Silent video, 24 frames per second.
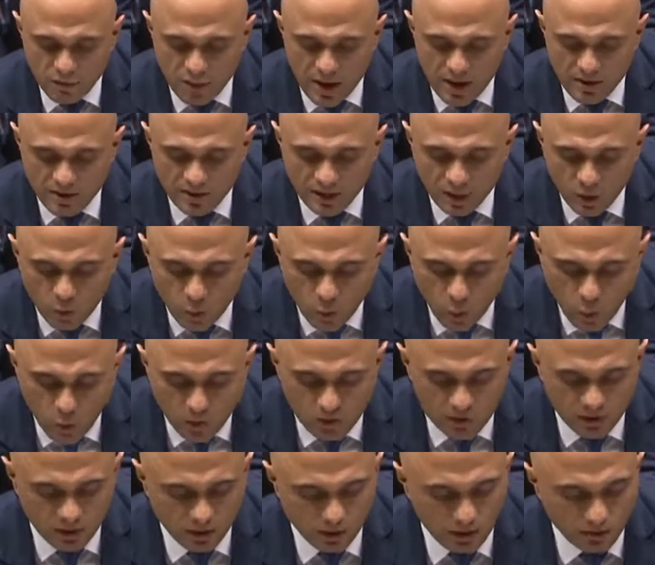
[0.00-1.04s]
around a
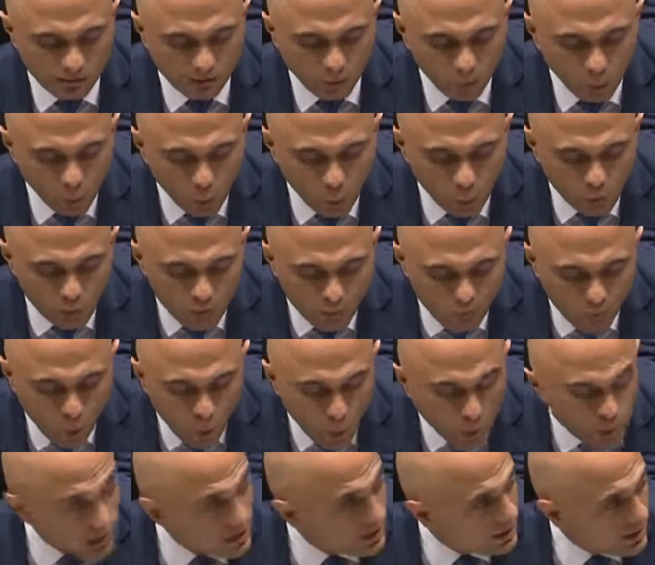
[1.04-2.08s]
quarter of all
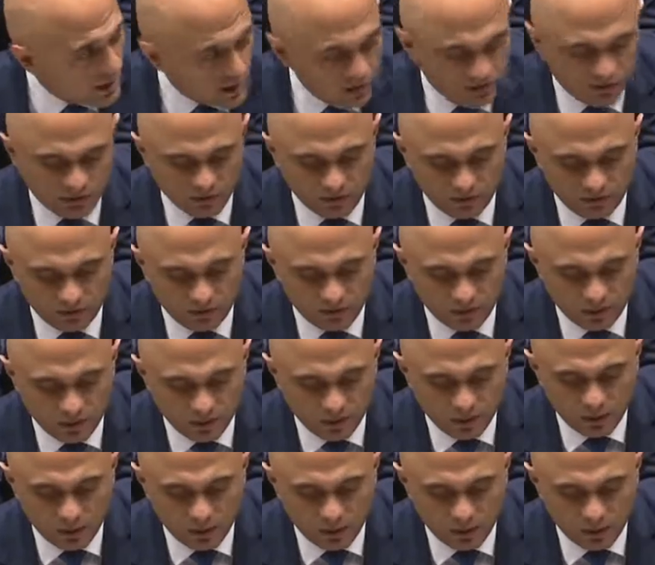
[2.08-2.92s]
reported cases,